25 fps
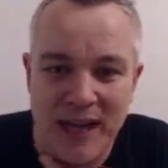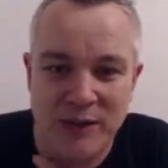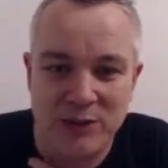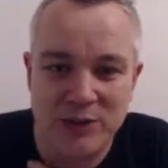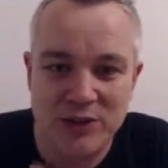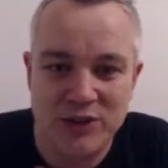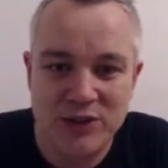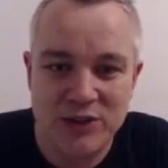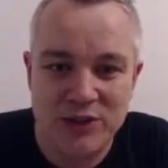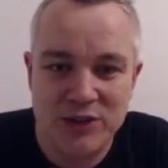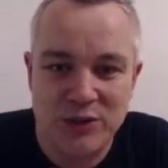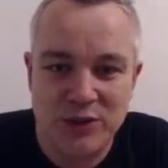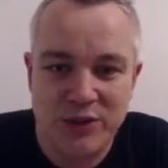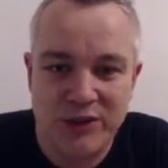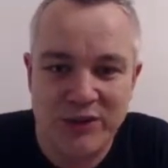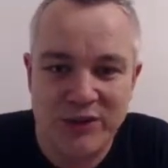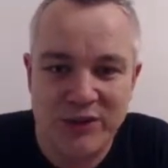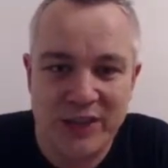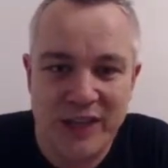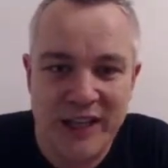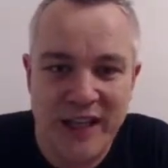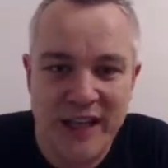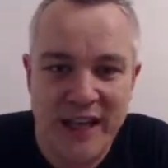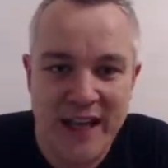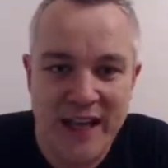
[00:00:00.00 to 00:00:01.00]
Out to
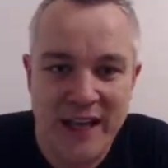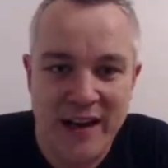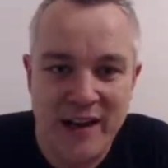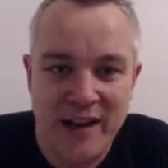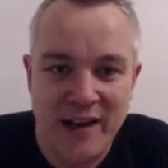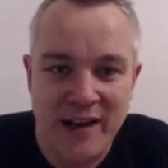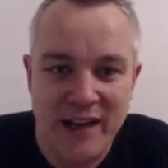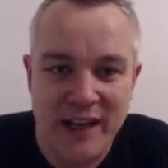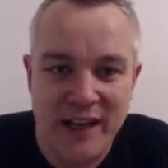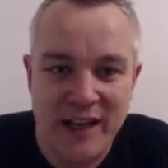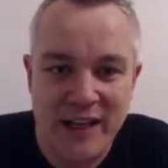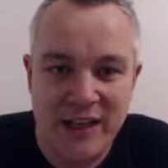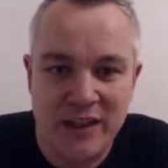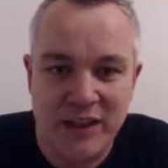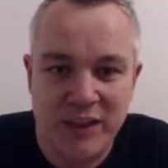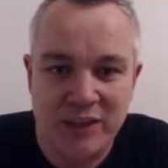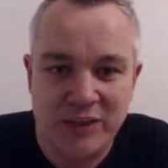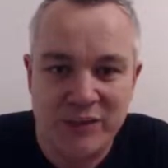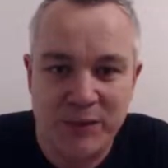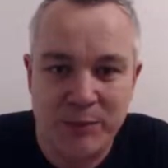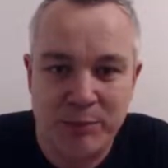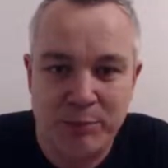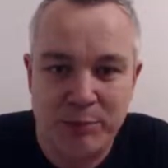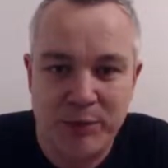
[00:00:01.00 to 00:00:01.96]
Siqueira. In it goes to